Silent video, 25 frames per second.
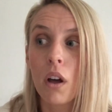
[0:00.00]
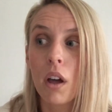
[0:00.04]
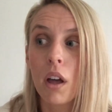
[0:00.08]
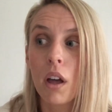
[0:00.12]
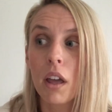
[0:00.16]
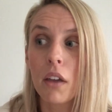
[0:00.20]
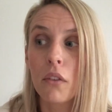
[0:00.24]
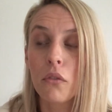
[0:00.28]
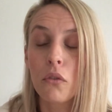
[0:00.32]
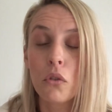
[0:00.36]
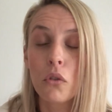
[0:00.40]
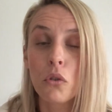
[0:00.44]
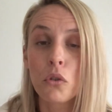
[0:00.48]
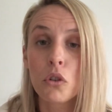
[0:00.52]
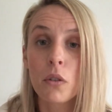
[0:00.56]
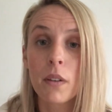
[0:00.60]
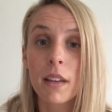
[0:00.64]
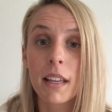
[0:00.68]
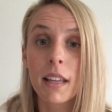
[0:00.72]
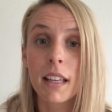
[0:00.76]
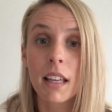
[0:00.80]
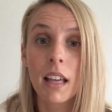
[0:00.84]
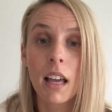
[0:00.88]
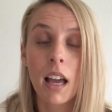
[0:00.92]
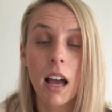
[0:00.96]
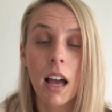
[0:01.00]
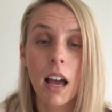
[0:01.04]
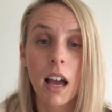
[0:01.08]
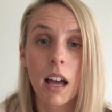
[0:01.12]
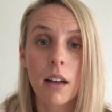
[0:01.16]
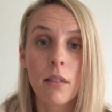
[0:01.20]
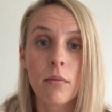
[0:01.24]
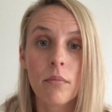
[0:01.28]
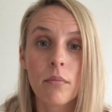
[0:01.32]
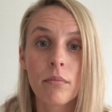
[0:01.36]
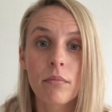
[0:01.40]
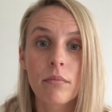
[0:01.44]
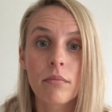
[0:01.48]
If you're doing
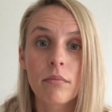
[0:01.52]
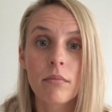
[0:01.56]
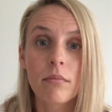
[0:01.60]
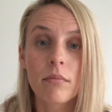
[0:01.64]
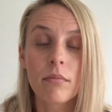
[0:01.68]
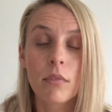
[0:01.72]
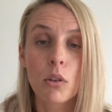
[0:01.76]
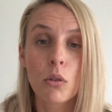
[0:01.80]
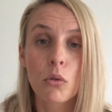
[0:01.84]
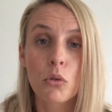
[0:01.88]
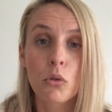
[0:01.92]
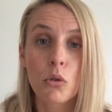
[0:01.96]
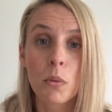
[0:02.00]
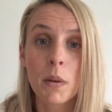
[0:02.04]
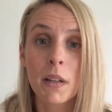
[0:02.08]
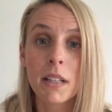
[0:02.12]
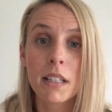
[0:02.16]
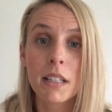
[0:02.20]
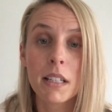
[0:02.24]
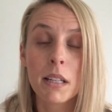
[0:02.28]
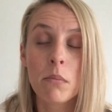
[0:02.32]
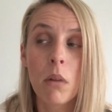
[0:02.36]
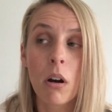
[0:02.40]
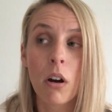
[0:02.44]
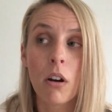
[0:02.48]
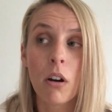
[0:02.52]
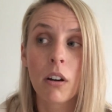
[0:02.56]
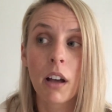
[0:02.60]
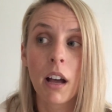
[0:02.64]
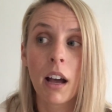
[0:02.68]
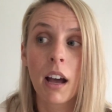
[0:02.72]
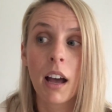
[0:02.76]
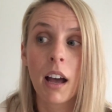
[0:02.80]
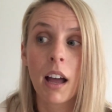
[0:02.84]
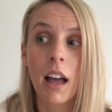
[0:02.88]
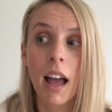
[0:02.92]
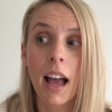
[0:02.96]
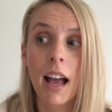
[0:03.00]
your 20
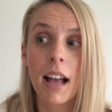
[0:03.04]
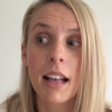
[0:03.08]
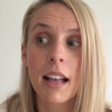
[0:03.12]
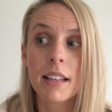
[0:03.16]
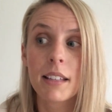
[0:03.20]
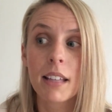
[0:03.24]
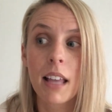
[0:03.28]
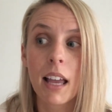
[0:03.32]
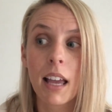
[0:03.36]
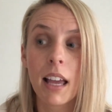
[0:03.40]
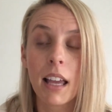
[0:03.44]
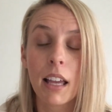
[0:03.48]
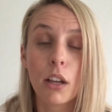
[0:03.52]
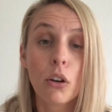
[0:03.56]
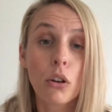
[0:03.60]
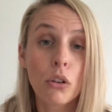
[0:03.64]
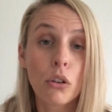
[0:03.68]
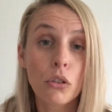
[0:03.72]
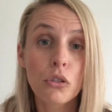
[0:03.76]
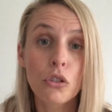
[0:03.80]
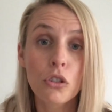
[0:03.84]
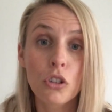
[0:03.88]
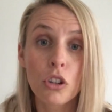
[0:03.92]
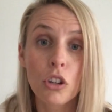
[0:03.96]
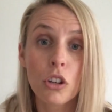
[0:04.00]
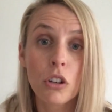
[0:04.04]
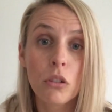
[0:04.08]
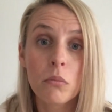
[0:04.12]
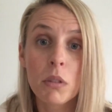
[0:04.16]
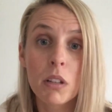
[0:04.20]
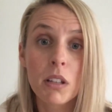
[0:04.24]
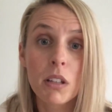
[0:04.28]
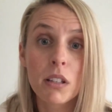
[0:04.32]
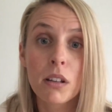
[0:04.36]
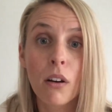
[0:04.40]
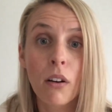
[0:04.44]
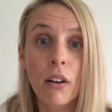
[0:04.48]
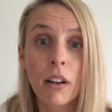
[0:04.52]
marker as a costume
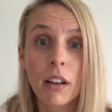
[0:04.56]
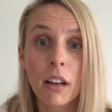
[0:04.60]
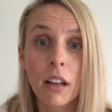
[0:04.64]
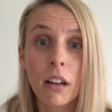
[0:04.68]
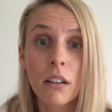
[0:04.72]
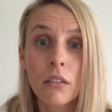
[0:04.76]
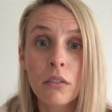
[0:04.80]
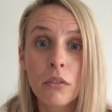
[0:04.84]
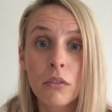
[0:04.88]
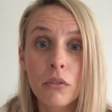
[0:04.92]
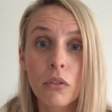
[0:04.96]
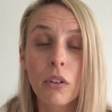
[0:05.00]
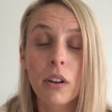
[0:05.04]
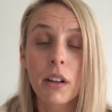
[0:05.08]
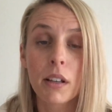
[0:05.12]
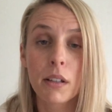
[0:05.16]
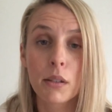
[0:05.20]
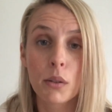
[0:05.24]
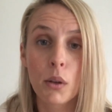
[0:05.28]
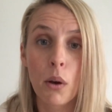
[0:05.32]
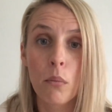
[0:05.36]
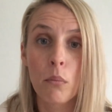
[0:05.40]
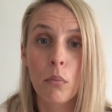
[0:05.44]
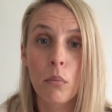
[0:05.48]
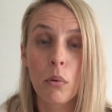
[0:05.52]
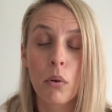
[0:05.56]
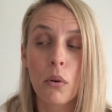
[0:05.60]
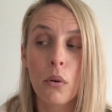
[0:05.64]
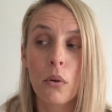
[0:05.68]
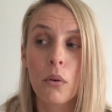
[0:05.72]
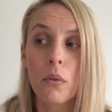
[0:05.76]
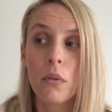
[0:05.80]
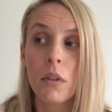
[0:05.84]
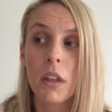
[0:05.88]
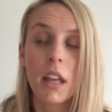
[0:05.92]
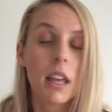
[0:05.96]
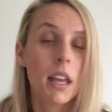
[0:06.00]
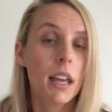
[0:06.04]
designer, for
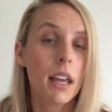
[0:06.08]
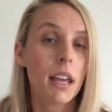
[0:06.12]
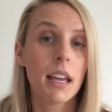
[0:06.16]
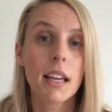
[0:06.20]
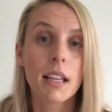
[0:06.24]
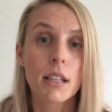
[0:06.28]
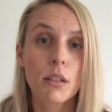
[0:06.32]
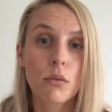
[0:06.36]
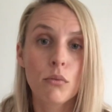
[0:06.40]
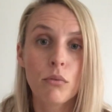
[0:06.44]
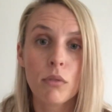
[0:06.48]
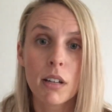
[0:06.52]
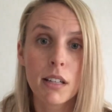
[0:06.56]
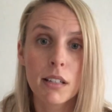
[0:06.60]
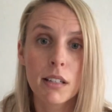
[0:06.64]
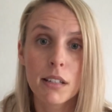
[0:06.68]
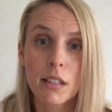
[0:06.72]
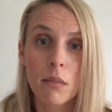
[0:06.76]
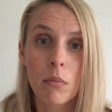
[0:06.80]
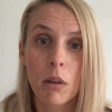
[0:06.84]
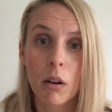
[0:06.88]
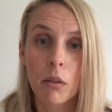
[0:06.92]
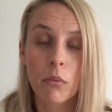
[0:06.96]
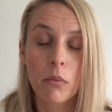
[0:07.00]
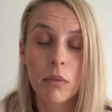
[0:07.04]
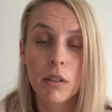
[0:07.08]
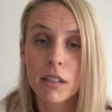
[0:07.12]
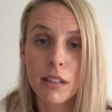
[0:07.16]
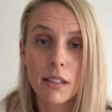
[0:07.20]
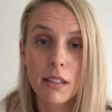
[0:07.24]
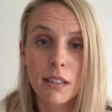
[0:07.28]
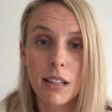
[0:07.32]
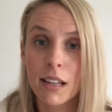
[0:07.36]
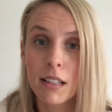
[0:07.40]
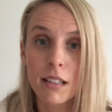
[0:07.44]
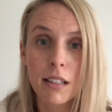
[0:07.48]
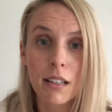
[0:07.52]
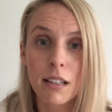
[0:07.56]
example, it's really similar. We
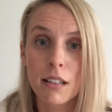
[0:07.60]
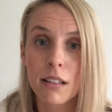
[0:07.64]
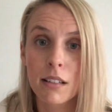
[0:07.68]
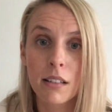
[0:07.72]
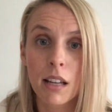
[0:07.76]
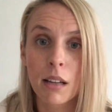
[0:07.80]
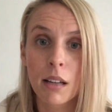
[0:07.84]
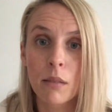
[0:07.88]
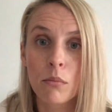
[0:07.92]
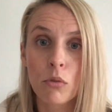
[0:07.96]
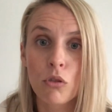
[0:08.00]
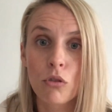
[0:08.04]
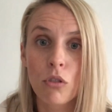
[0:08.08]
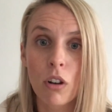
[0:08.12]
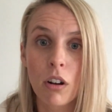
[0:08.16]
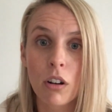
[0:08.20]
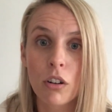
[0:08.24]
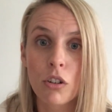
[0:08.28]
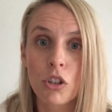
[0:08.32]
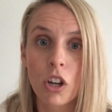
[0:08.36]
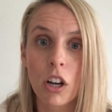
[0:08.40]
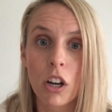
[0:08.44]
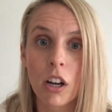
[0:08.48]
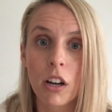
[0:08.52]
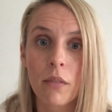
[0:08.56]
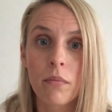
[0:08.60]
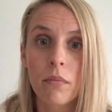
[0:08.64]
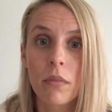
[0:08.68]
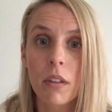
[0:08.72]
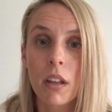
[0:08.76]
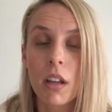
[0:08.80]
stick to the same structure.